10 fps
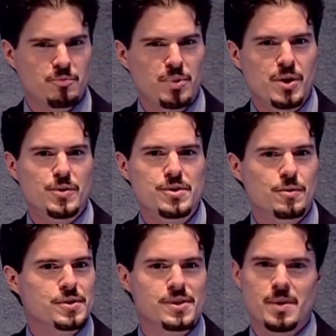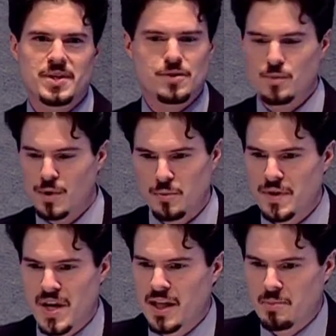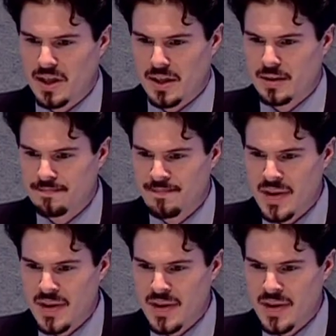be a resource to them as you would with any media.